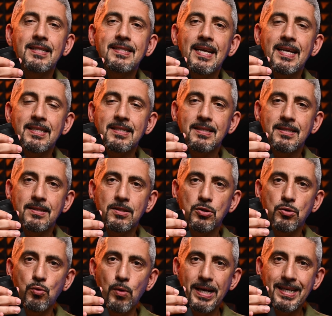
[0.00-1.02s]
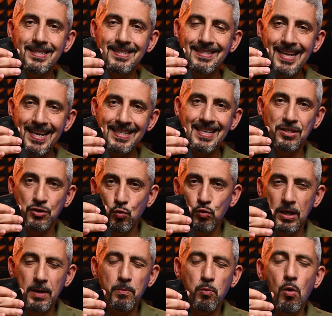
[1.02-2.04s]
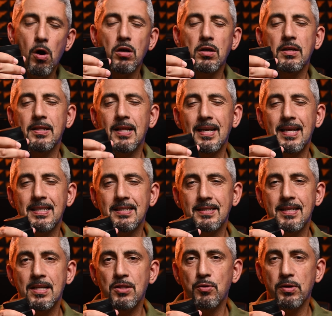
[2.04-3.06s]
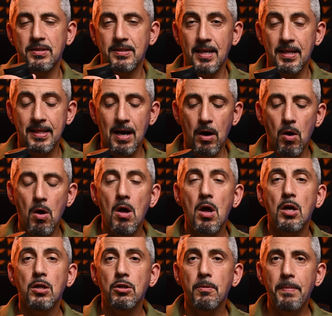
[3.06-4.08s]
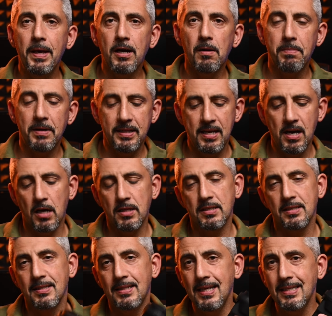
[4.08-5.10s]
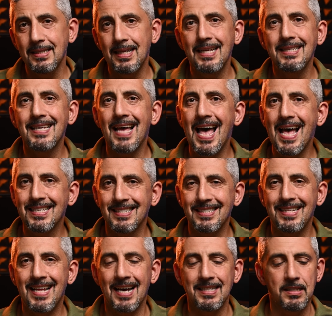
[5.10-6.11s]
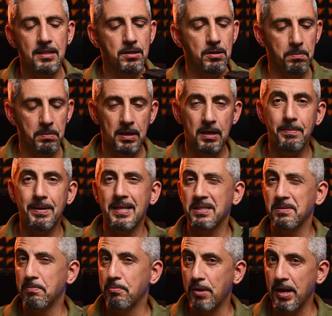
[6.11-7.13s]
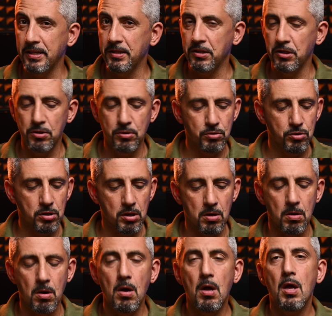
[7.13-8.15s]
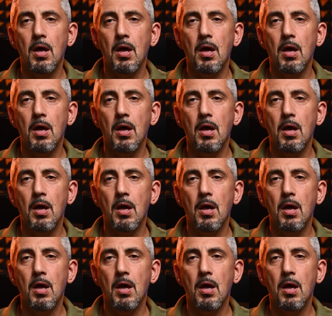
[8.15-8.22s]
tends to extend. As you keep walking, the lens tends to extend. Now, to be completely honest, this lens hasn't done it to me, but it's brand new, so